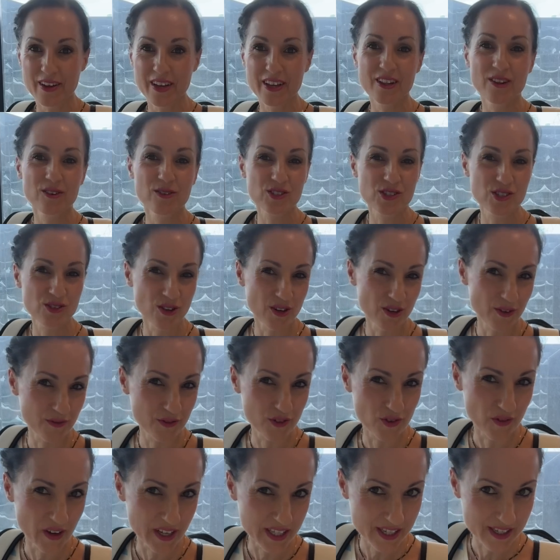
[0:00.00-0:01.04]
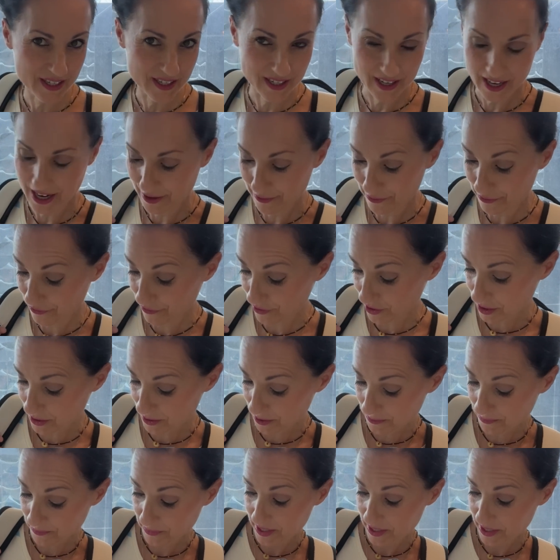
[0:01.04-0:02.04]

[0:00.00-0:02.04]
It looks sort of dressy, I feel.